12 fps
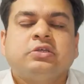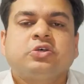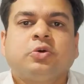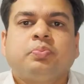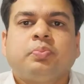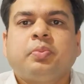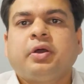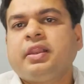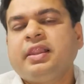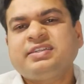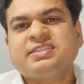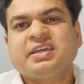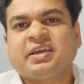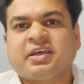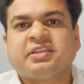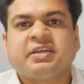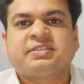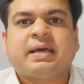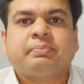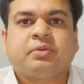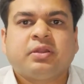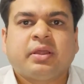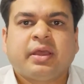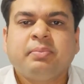So let's take another
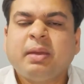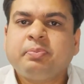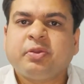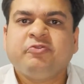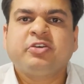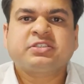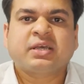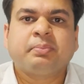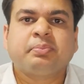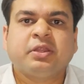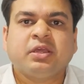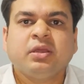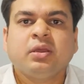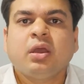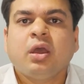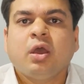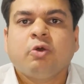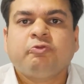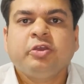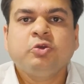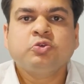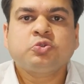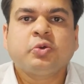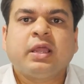example. In my previous company, we
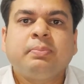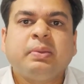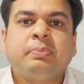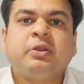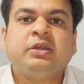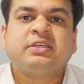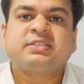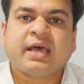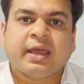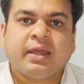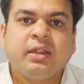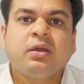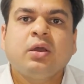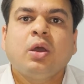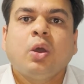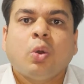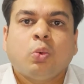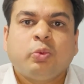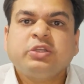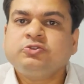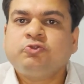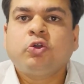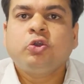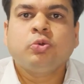used to help people decide which
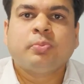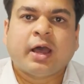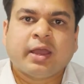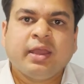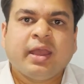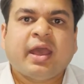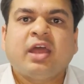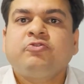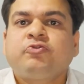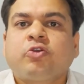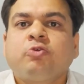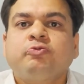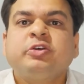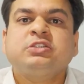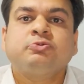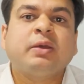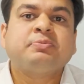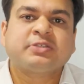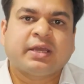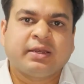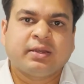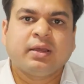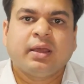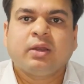phone to buy and from which website.
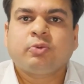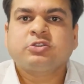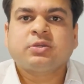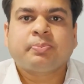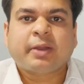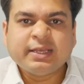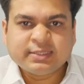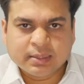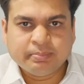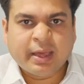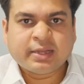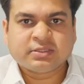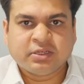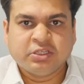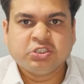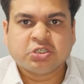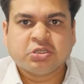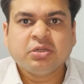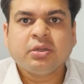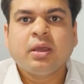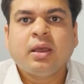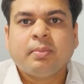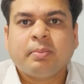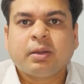It was a price comparison engine,
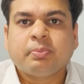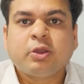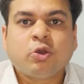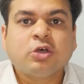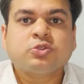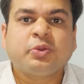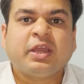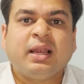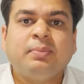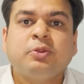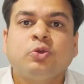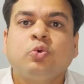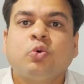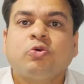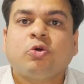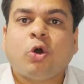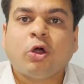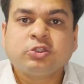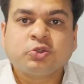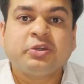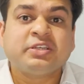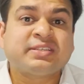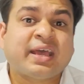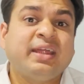but because we helped you also
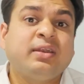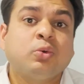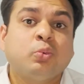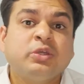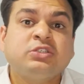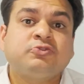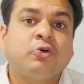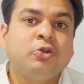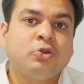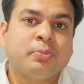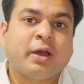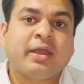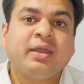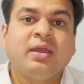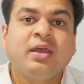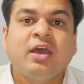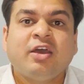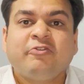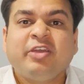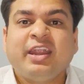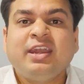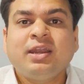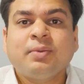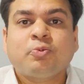decide which phone to buy, we
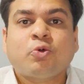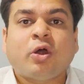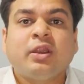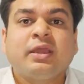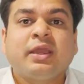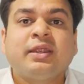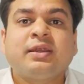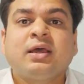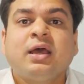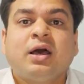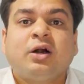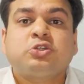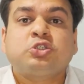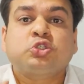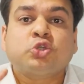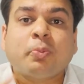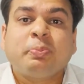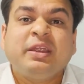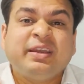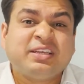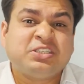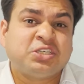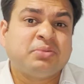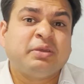ended up calling it a shopping
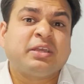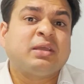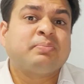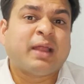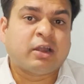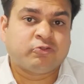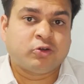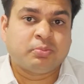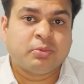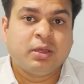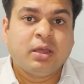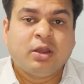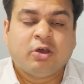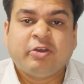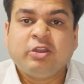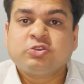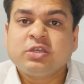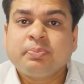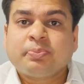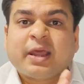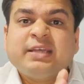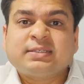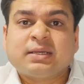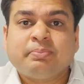decision-making platform. Now when you say
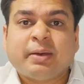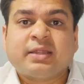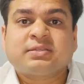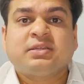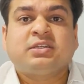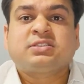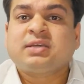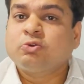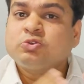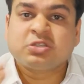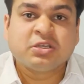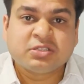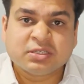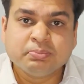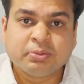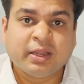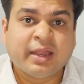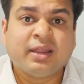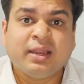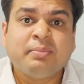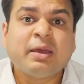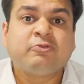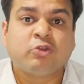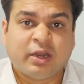price comparison, it sounds simple and a
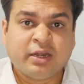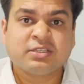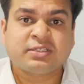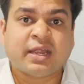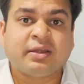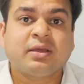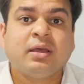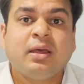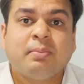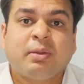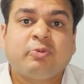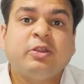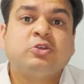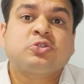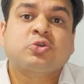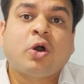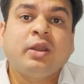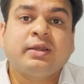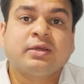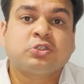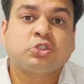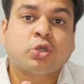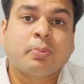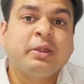layman will understand. But when you call it a
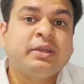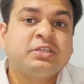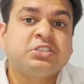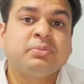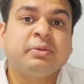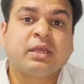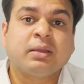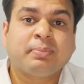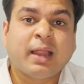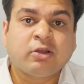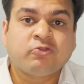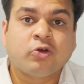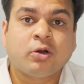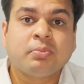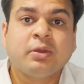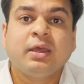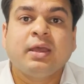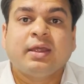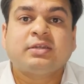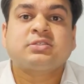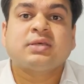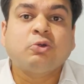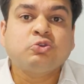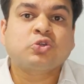shopping decision-making platform, it
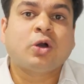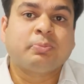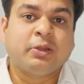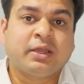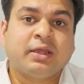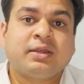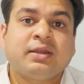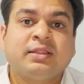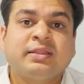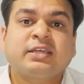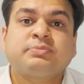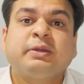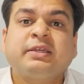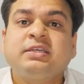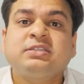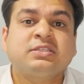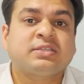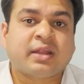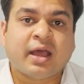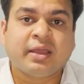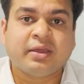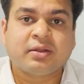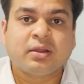sounds complicated and the expectations are higher.